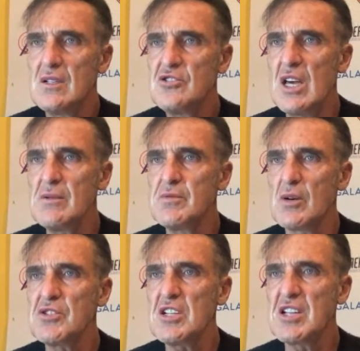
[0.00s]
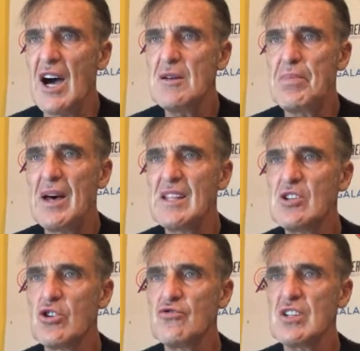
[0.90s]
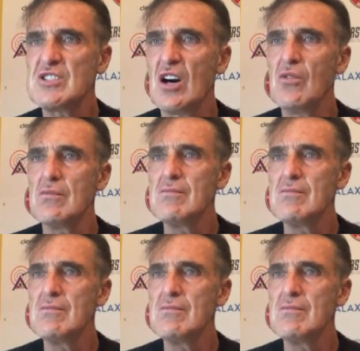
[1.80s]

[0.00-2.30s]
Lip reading: James Mills says, hi Bernie, good result.